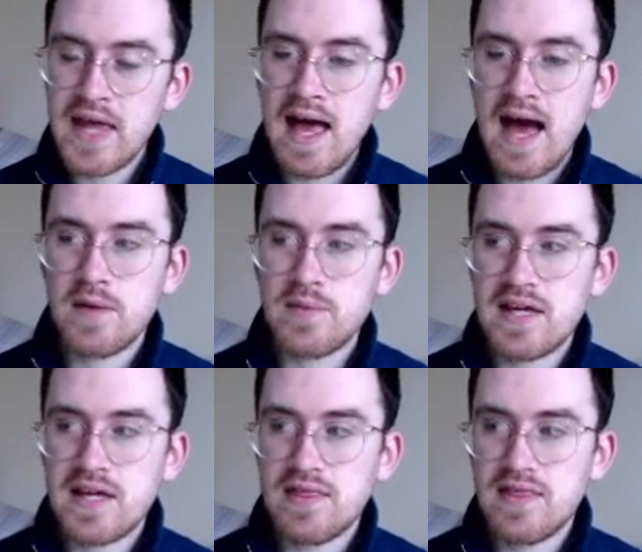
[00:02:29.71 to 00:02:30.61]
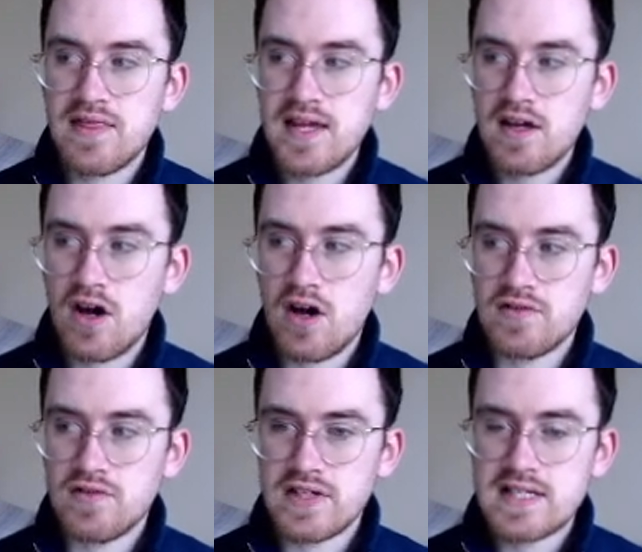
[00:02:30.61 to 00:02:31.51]
and we can think of
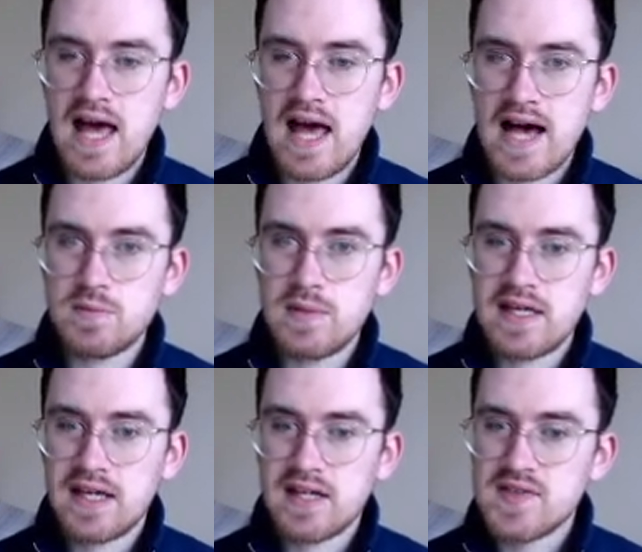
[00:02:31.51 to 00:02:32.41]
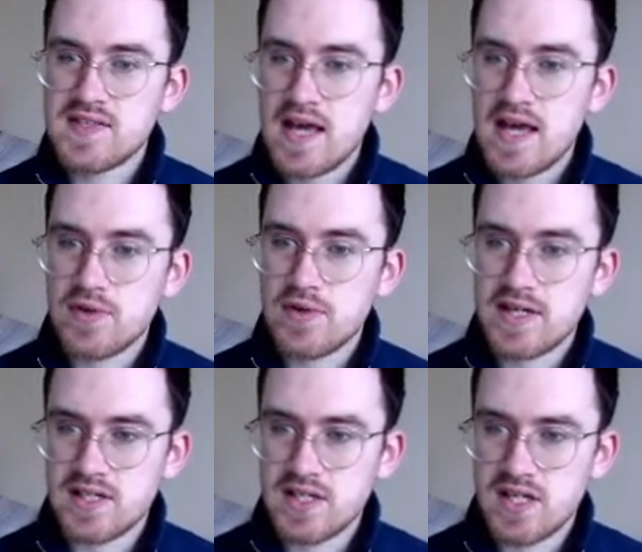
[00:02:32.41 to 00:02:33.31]
it as being kind of
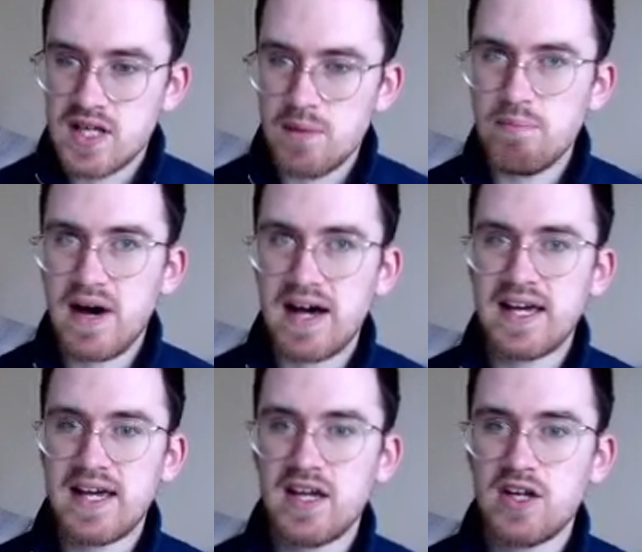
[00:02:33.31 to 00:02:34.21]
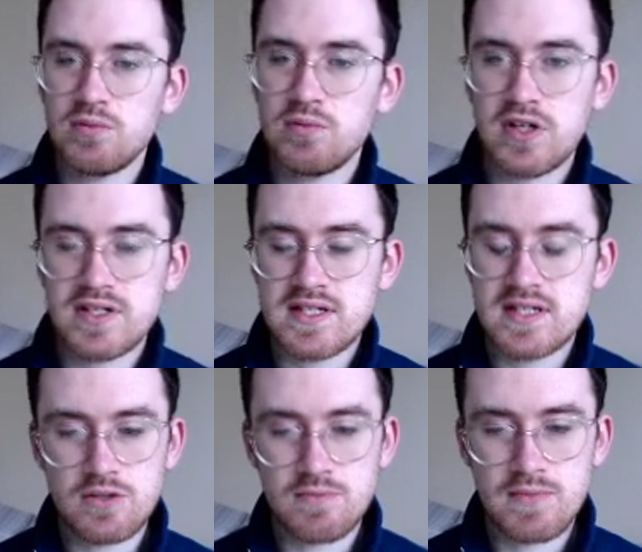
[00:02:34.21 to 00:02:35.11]
separated by your pluses and your
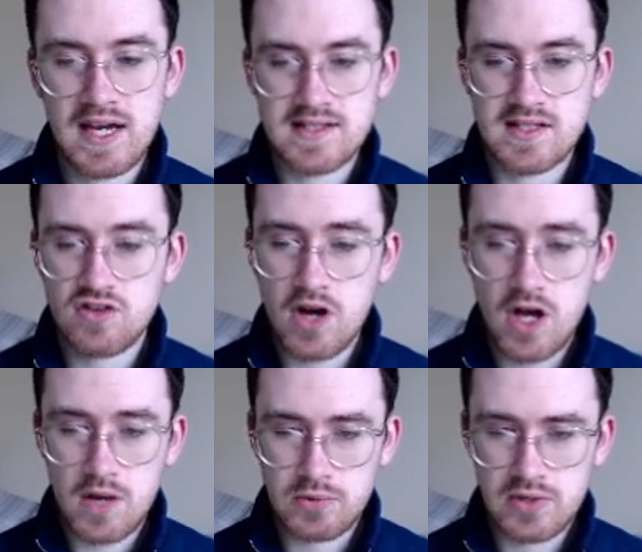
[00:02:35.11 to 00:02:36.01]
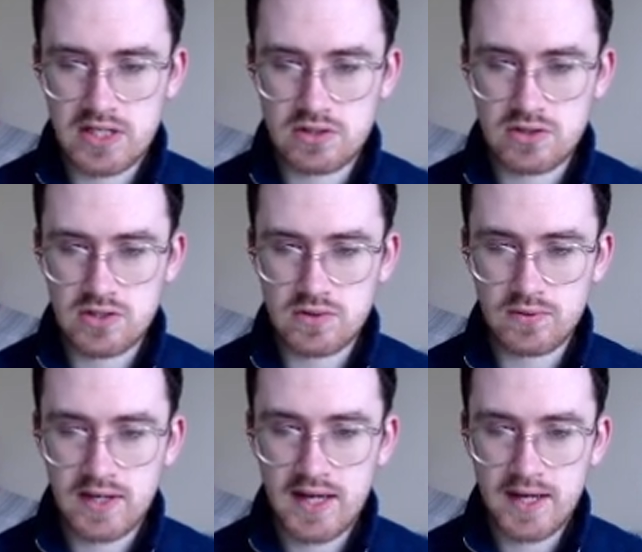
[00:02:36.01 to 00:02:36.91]
minuses, your operators,
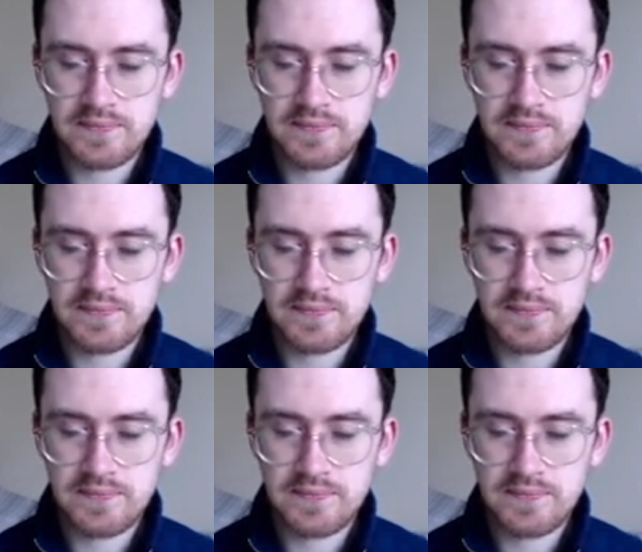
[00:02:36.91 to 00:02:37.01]
okay?